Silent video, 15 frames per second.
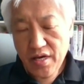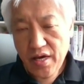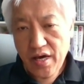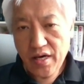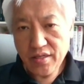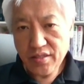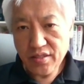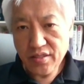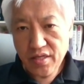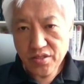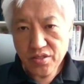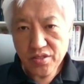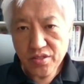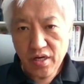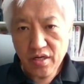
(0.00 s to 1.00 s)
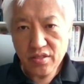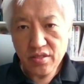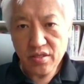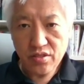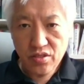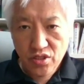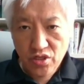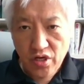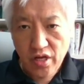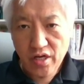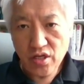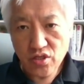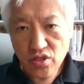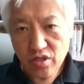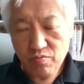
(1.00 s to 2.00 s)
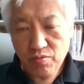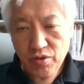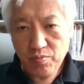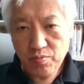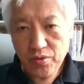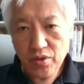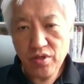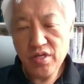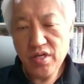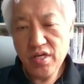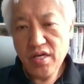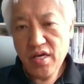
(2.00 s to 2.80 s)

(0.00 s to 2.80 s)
and they started challenging people.